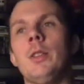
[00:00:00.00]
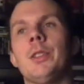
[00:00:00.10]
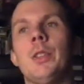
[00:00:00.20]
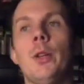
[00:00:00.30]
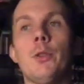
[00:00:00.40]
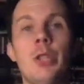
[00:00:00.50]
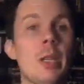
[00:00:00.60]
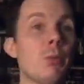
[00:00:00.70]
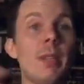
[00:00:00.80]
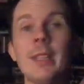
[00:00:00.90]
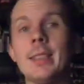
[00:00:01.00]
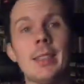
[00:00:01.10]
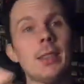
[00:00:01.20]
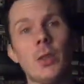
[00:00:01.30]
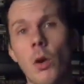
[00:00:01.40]
so she rigs
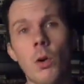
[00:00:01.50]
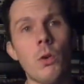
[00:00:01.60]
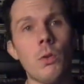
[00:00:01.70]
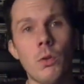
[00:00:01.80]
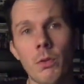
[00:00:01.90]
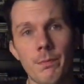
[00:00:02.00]
this whole